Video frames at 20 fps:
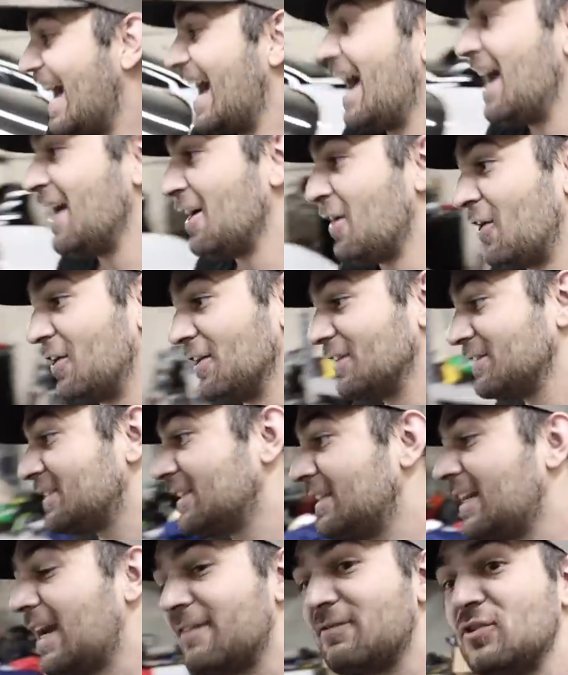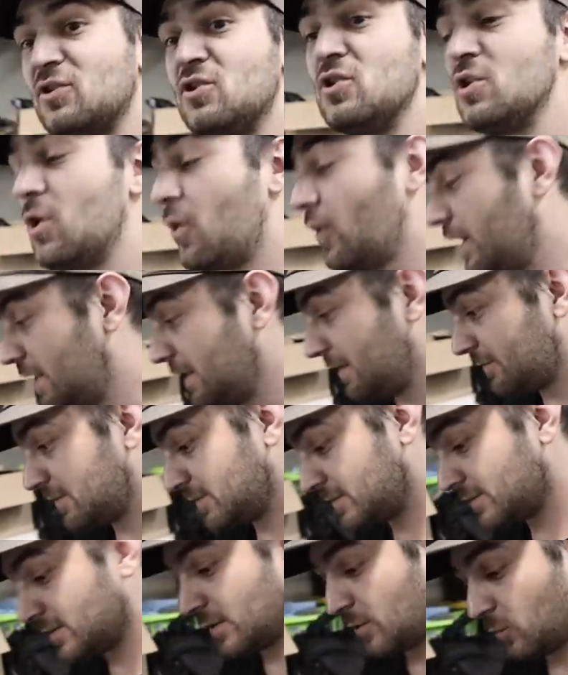I honestly have no idea if
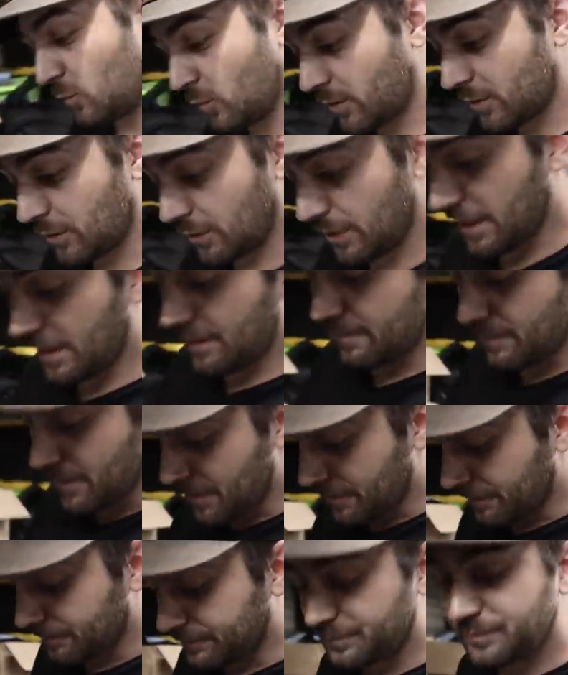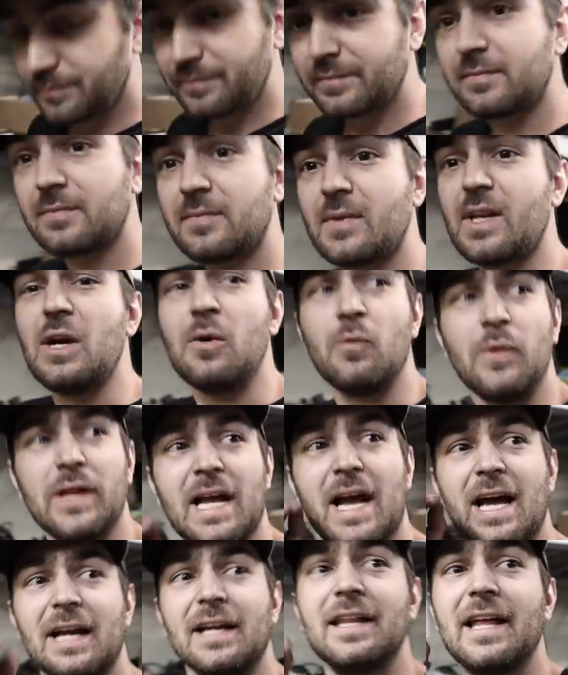this is gonna work or not. We
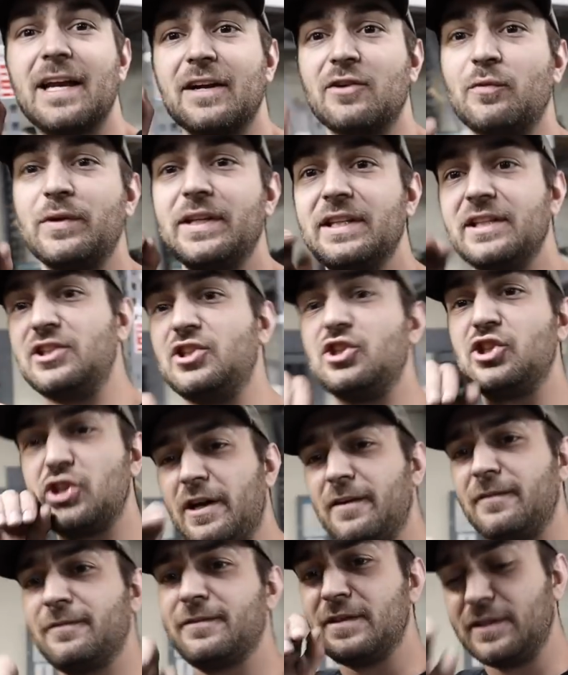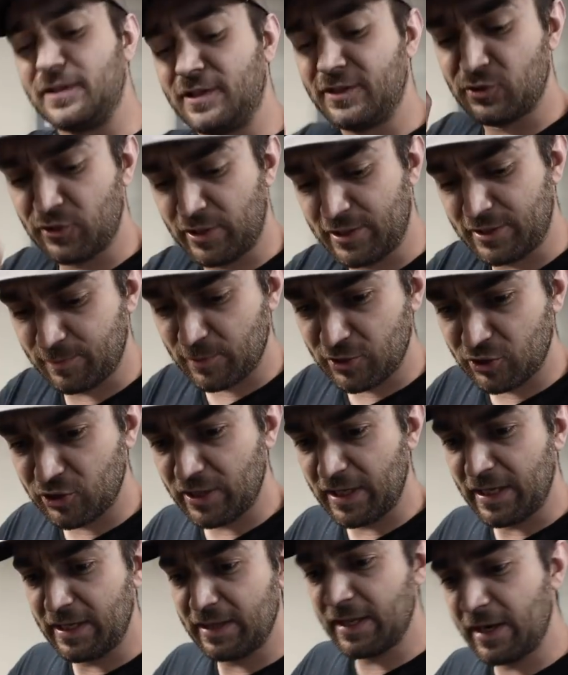kind of like really shoved the
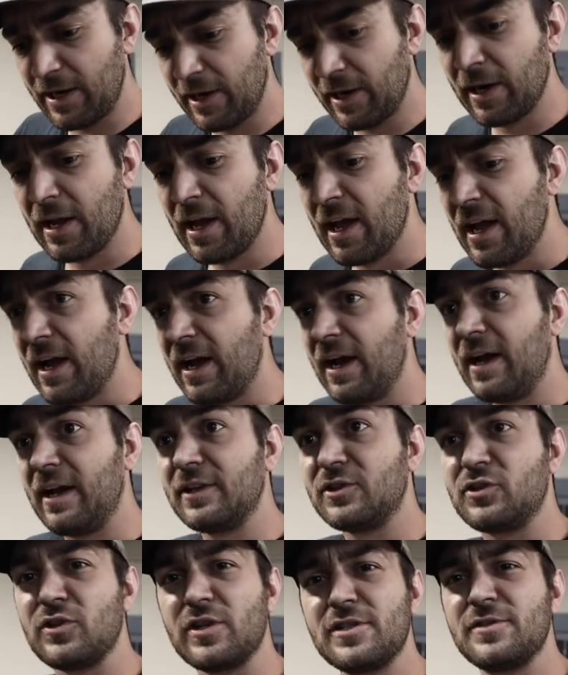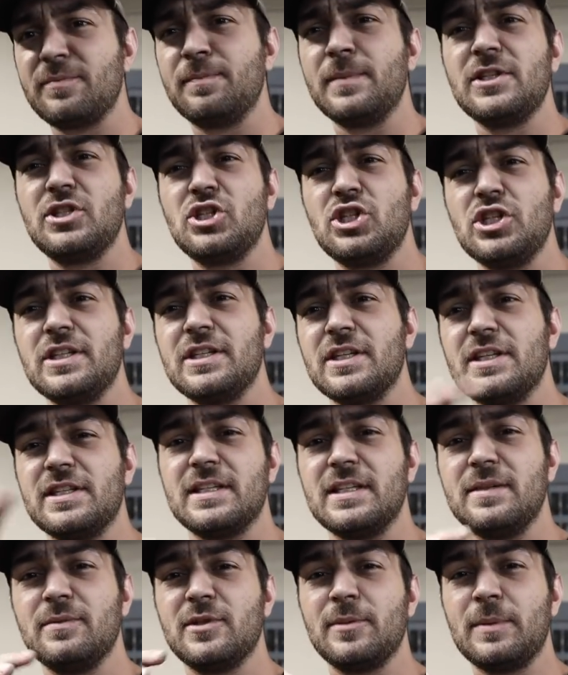transmission in there uh, the transmission
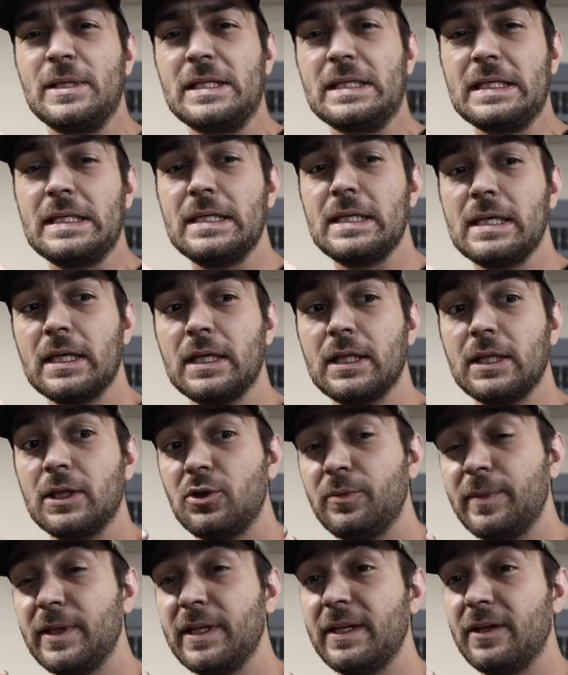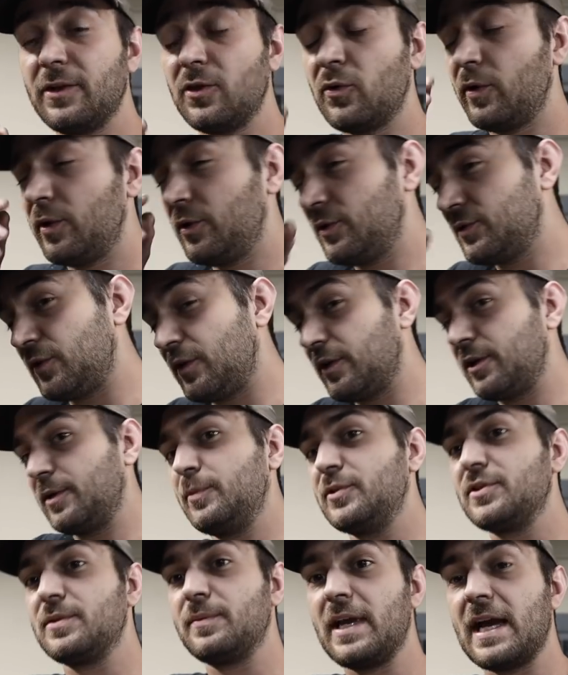seems to be leaking a little bit of gear oil, so I'm gonna
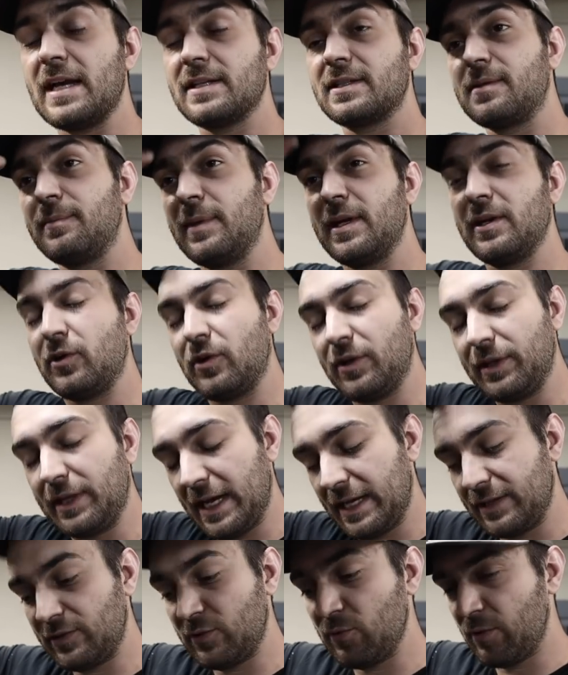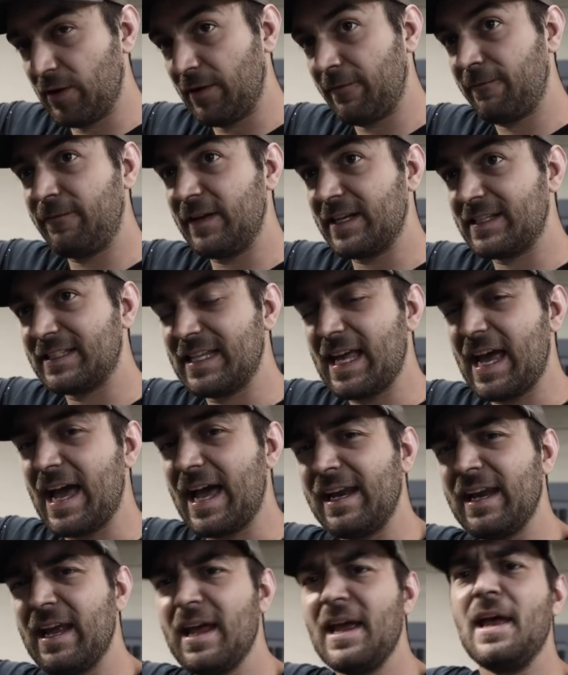put some gasket maker on that to uh, fix
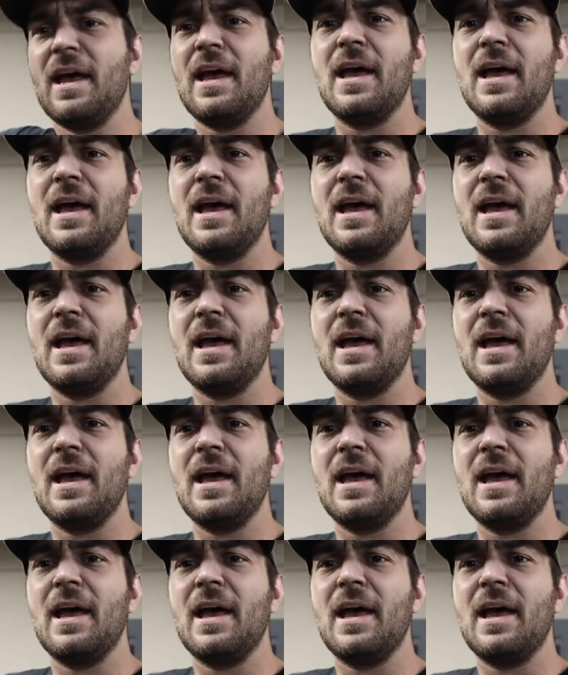that.